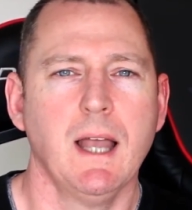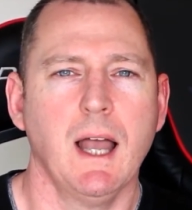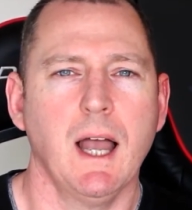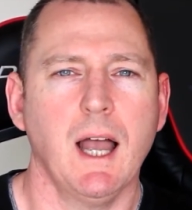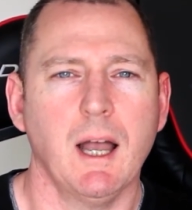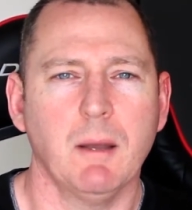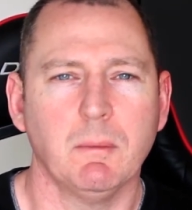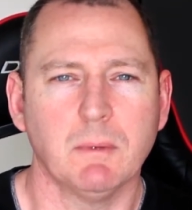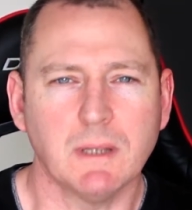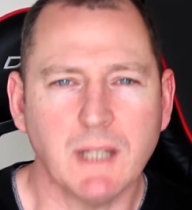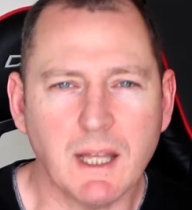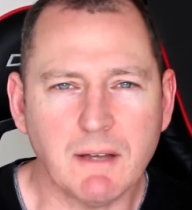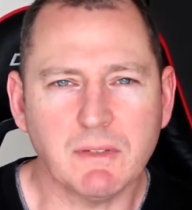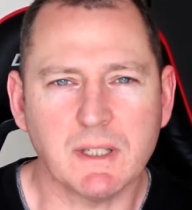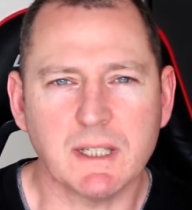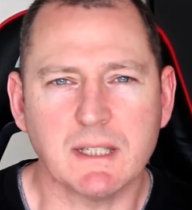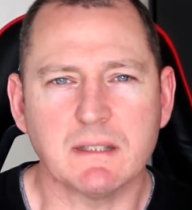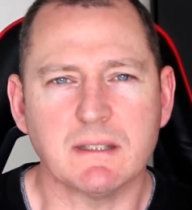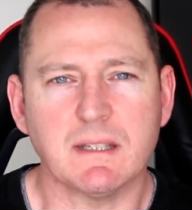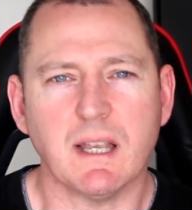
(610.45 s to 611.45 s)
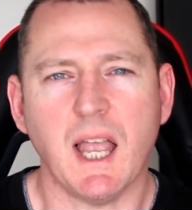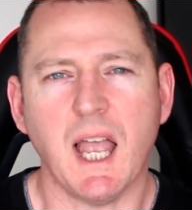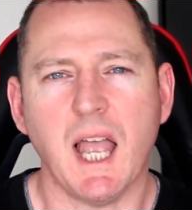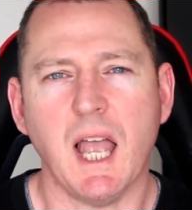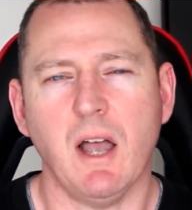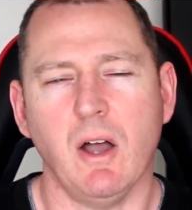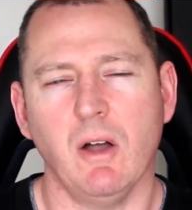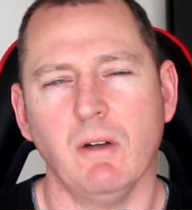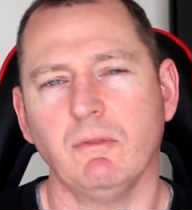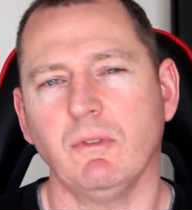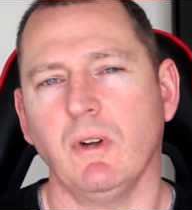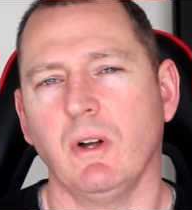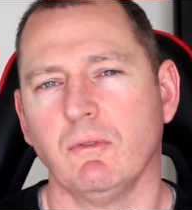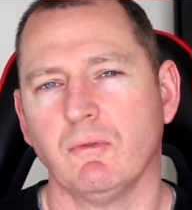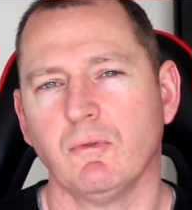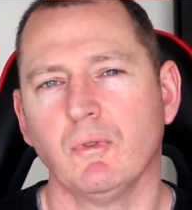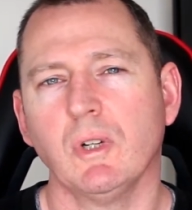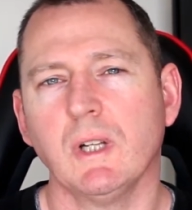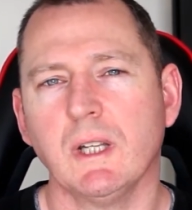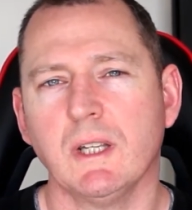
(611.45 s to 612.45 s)
Lovely guitar.
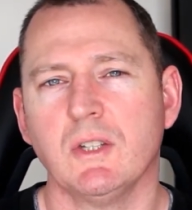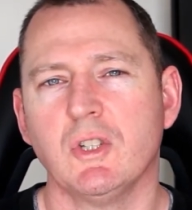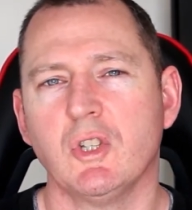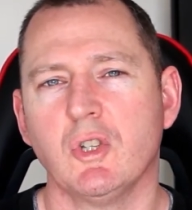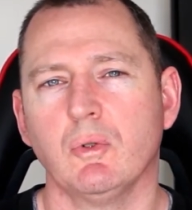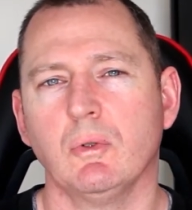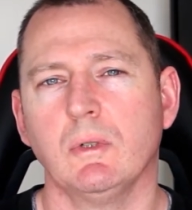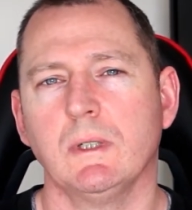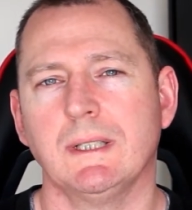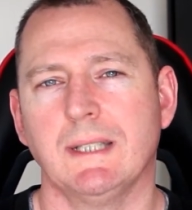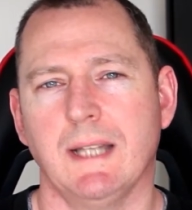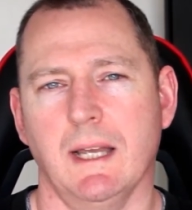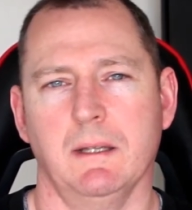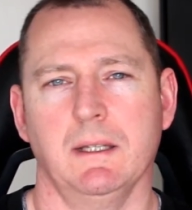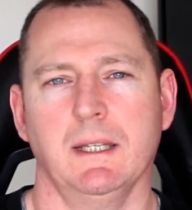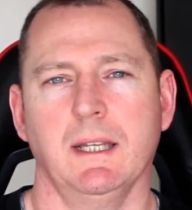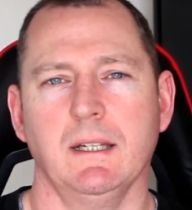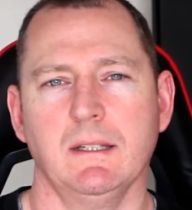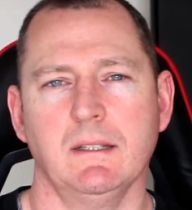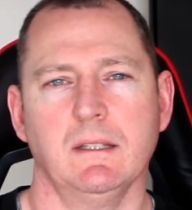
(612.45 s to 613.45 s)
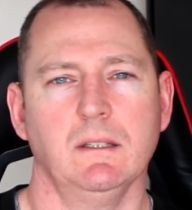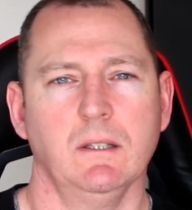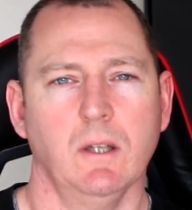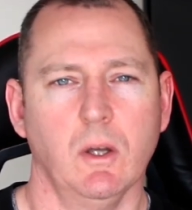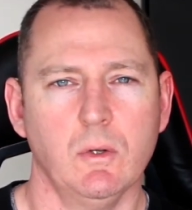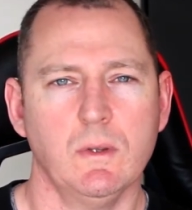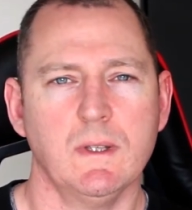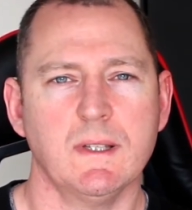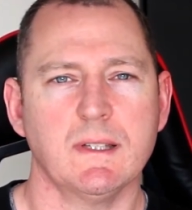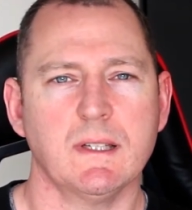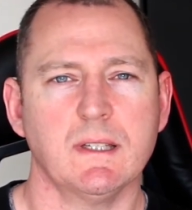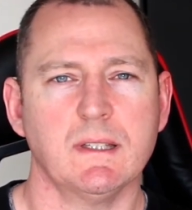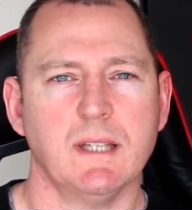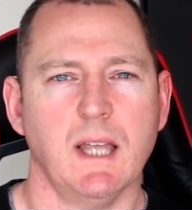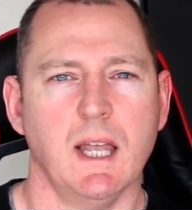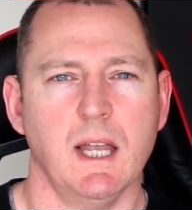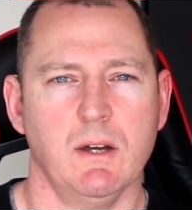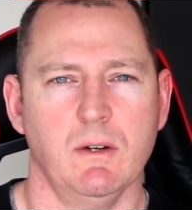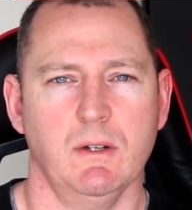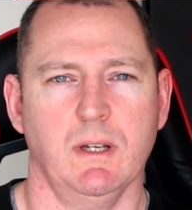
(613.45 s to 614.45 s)
I've really enjoyed getting to know this
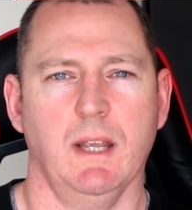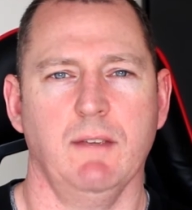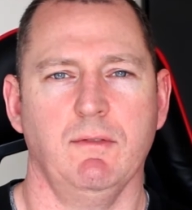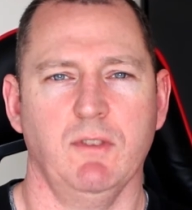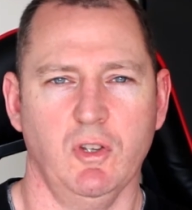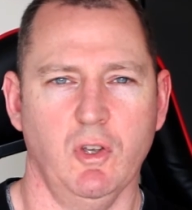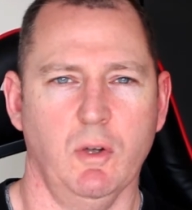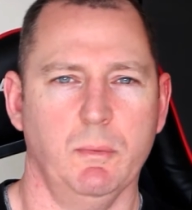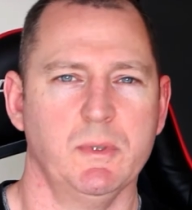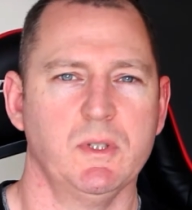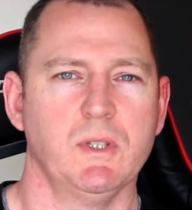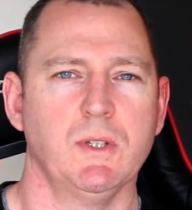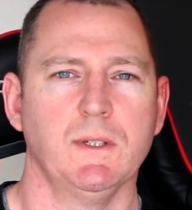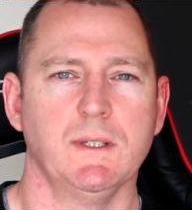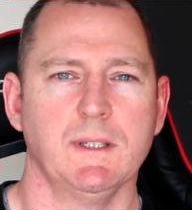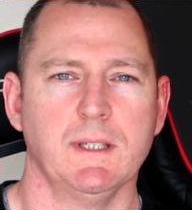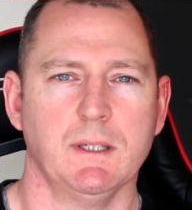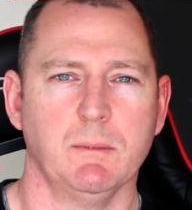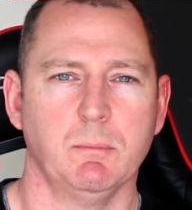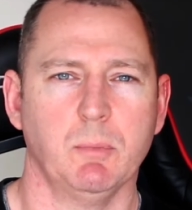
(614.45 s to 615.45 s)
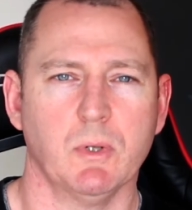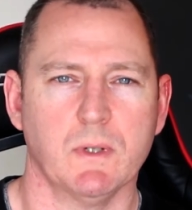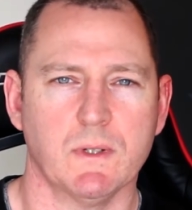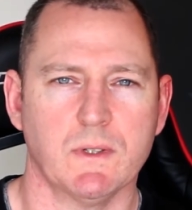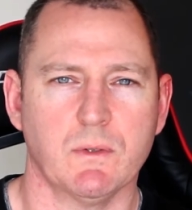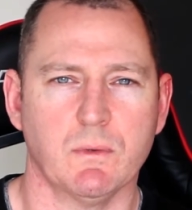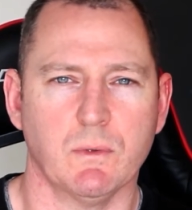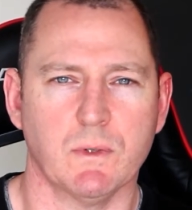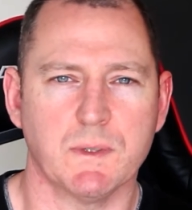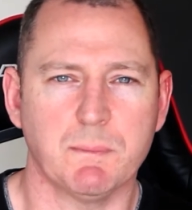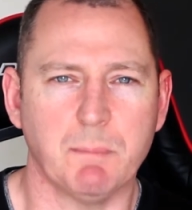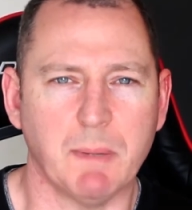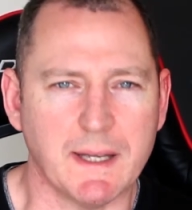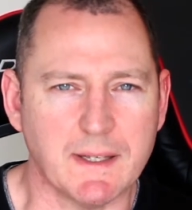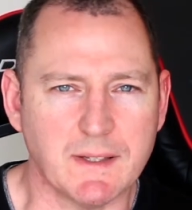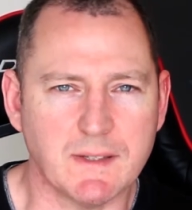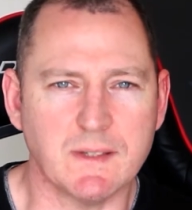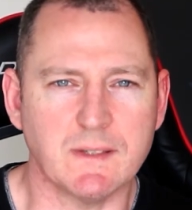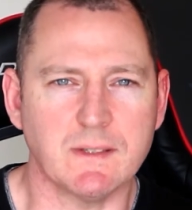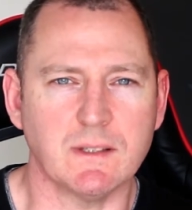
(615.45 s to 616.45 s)
guitar and having the opportunity to put it through its
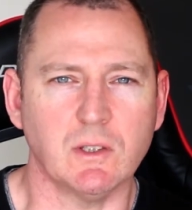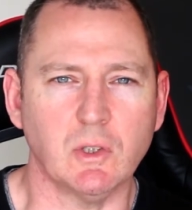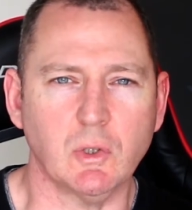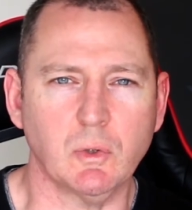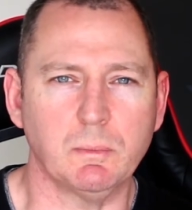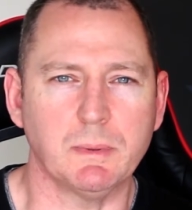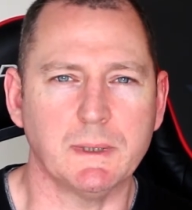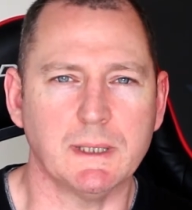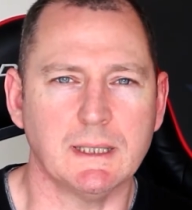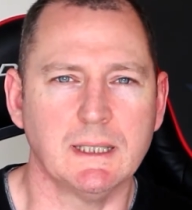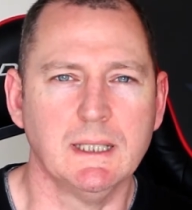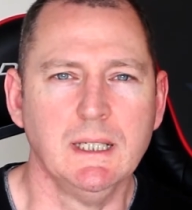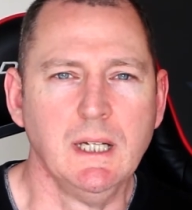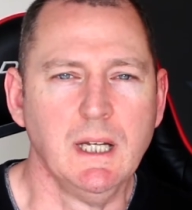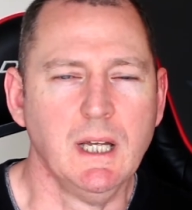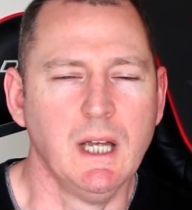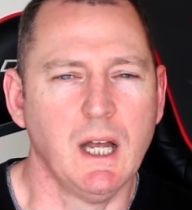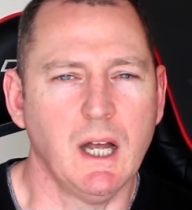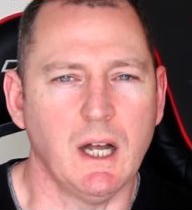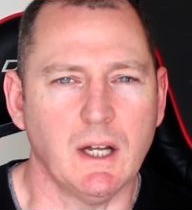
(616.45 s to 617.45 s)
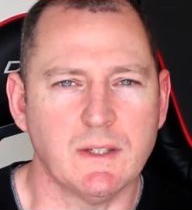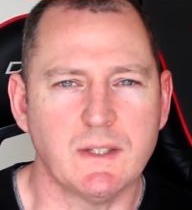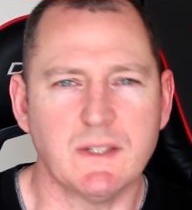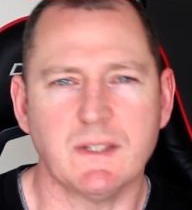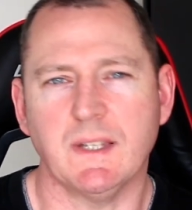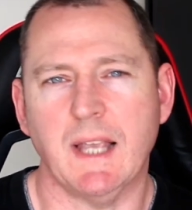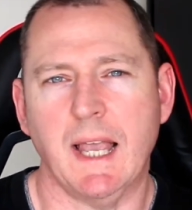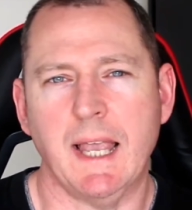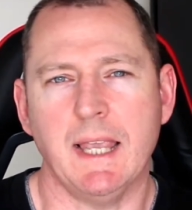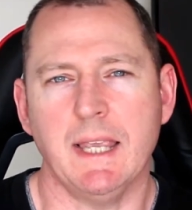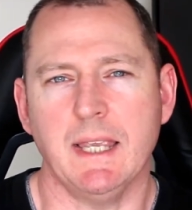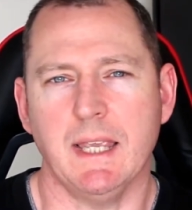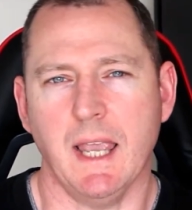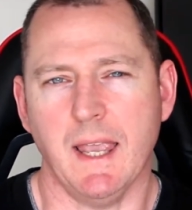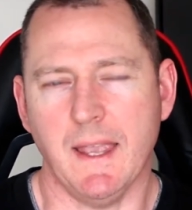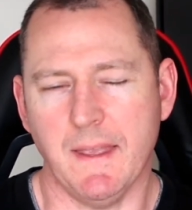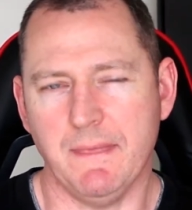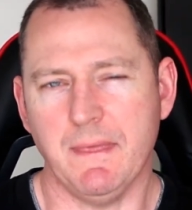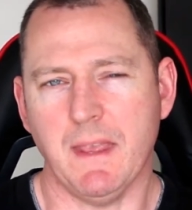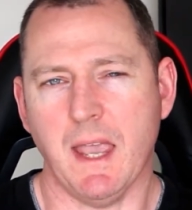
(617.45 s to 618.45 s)
paces a little bit. I'd say
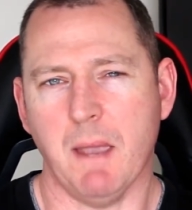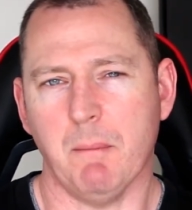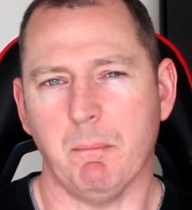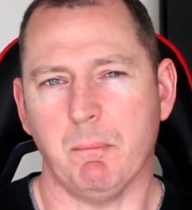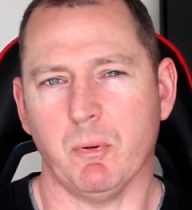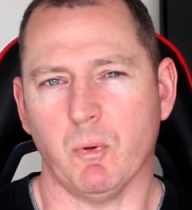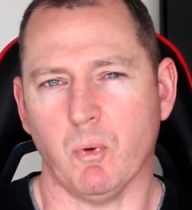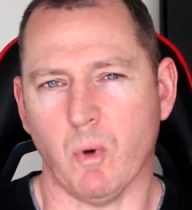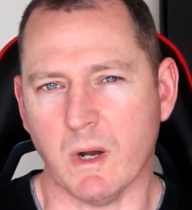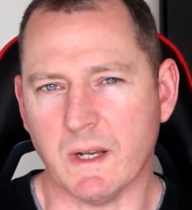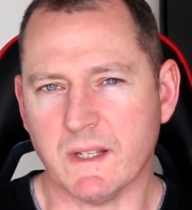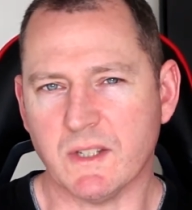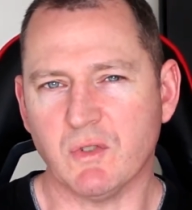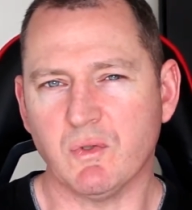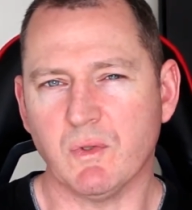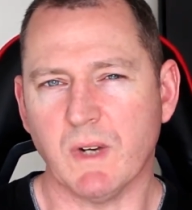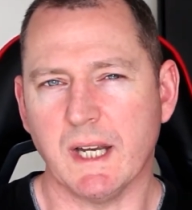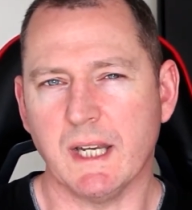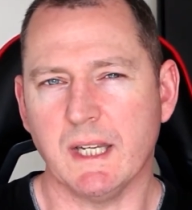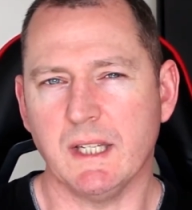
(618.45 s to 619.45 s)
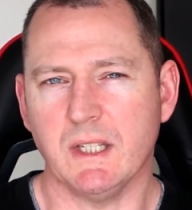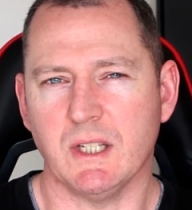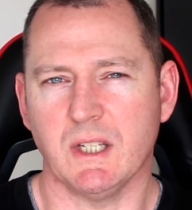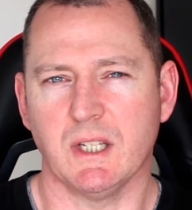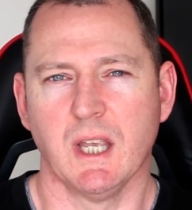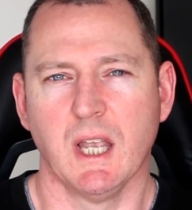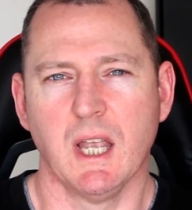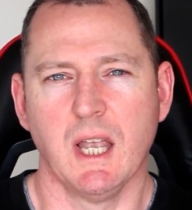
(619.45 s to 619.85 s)
in that price range,